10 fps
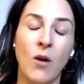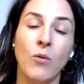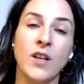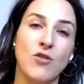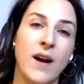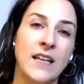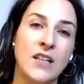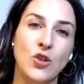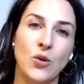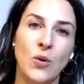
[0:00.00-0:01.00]
we are
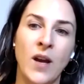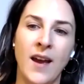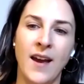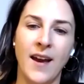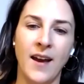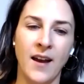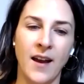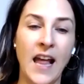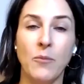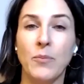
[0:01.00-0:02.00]
trying to
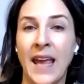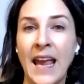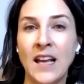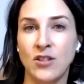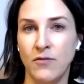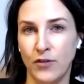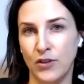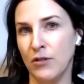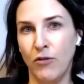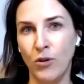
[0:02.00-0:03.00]
help gain for
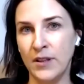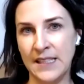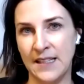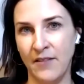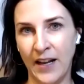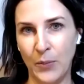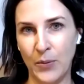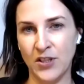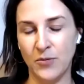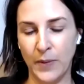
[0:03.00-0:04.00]
all these
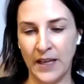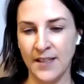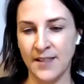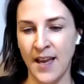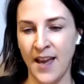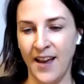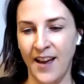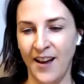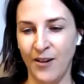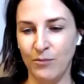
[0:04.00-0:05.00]
developers, because
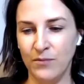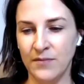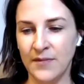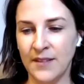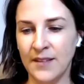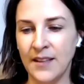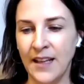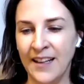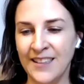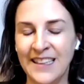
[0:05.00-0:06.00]

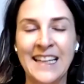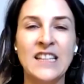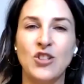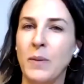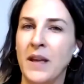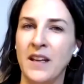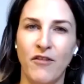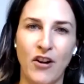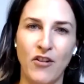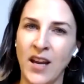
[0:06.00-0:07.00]
and it needs to be in
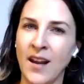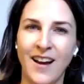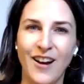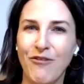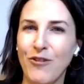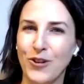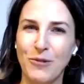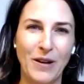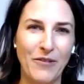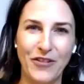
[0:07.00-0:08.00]
a very
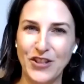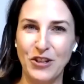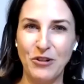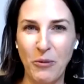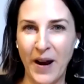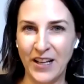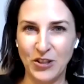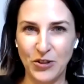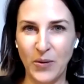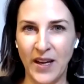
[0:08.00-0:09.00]
affordable, efficient way
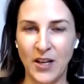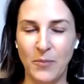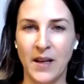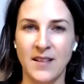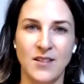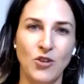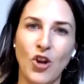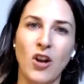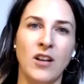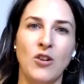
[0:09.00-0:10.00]
to do it, because
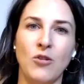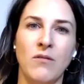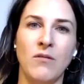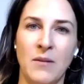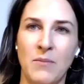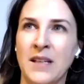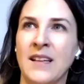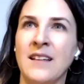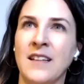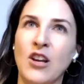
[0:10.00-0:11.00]

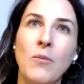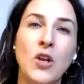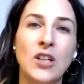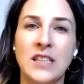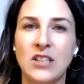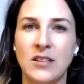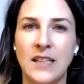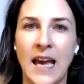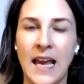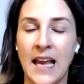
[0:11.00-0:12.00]
the community
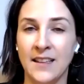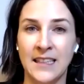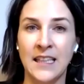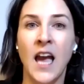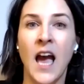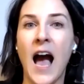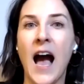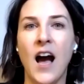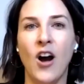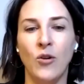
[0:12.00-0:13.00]
today and
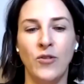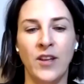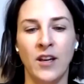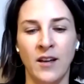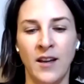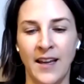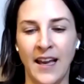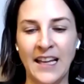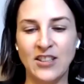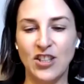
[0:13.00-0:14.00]
how the
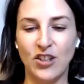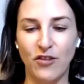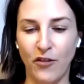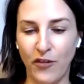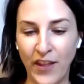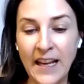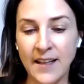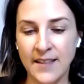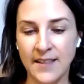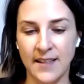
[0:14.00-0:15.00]
Internet of
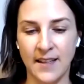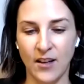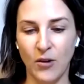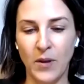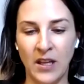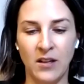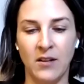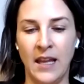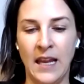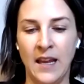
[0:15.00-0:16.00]
Things
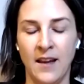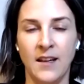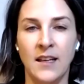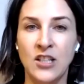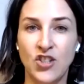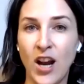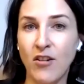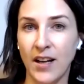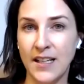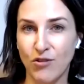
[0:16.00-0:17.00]
community in
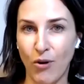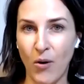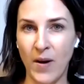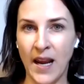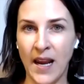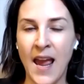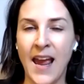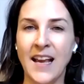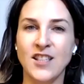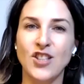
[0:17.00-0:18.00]
general is growing
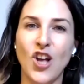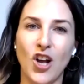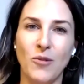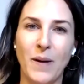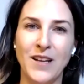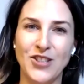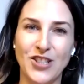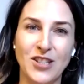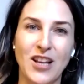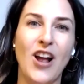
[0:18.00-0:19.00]
is not by
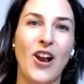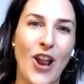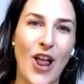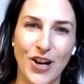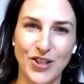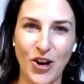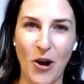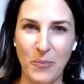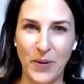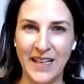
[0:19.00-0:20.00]
just large
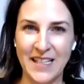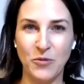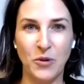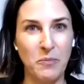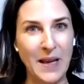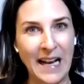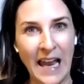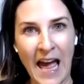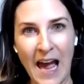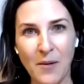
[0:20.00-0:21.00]
companies with big
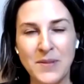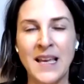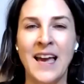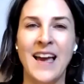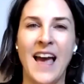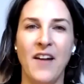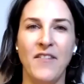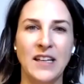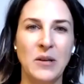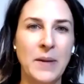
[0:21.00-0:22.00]
labs
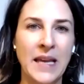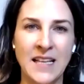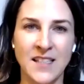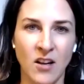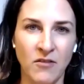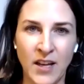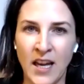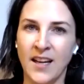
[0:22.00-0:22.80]
having the means of